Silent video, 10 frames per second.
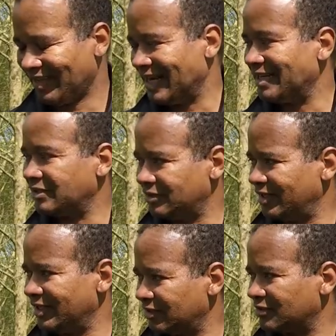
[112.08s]
and you
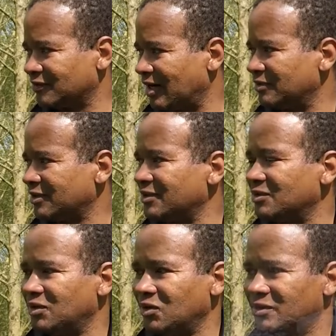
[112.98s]
know any other environment
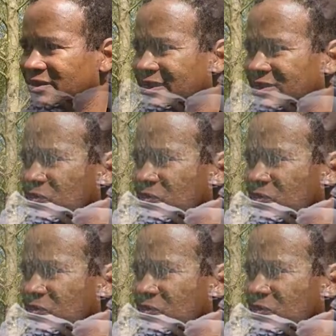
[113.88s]
couldn't do. It's